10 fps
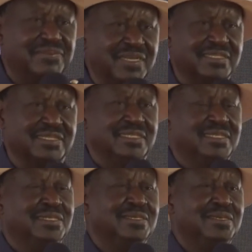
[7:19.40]
first
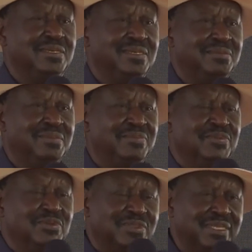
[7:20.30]

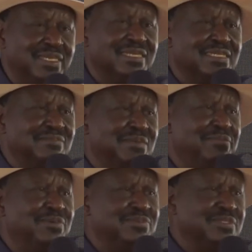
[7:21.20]
before you think as a
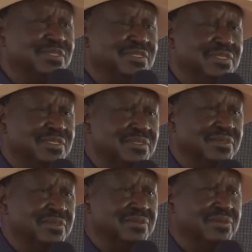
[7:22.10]
member of
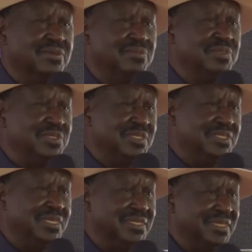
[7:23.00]
the community
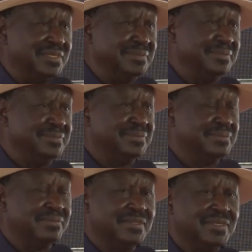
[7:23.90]
here and there.
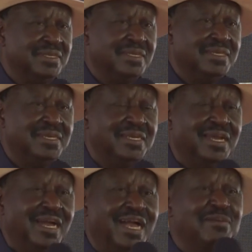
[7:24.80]

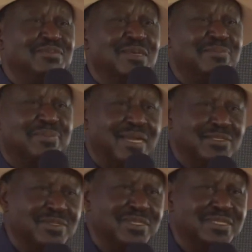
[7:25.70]
I'm
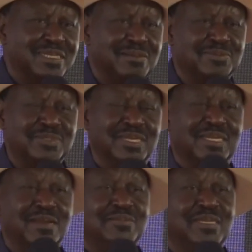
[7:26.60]
surprised all the time when I
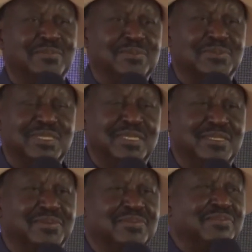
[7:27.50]
come here and people say
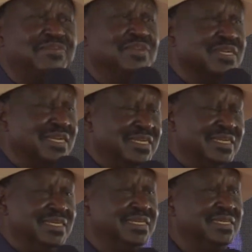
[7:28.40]
they fear Raila.